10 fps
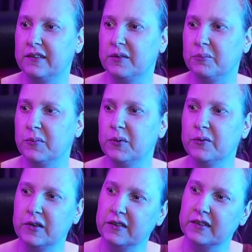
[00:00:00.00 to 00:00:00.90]

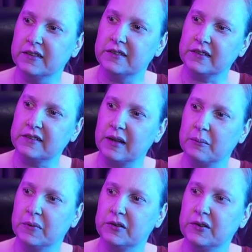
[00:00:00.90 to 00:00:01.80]
removing this
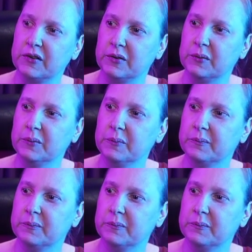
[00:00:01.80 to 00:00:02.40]
example too.